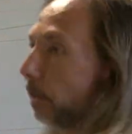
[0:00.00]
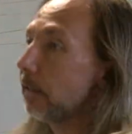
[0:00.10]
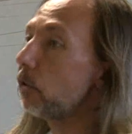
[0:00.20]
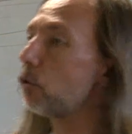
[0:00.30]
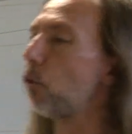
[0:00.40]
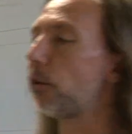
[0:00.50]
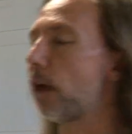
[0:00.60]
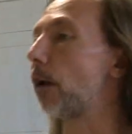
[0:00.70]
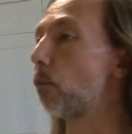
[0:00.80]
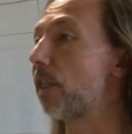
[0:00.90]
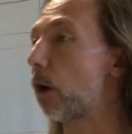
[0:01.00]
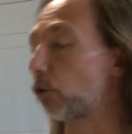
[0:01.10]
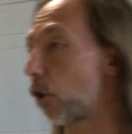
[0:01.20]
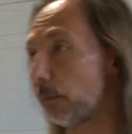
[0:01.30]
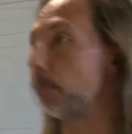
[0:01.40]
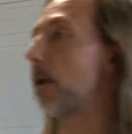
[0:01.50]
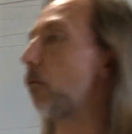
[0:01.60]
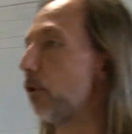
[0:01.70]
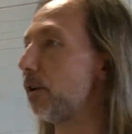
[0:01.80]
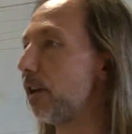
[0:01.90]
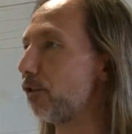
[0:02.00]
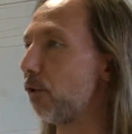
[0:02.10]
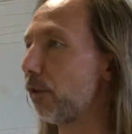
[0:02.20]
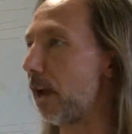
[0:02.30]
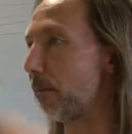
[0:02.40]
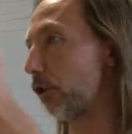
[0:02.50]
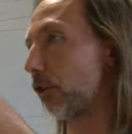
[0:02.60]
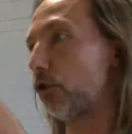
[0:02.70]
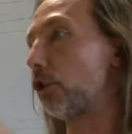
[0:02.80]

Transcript: And this is all done without copying memory. It's all done by just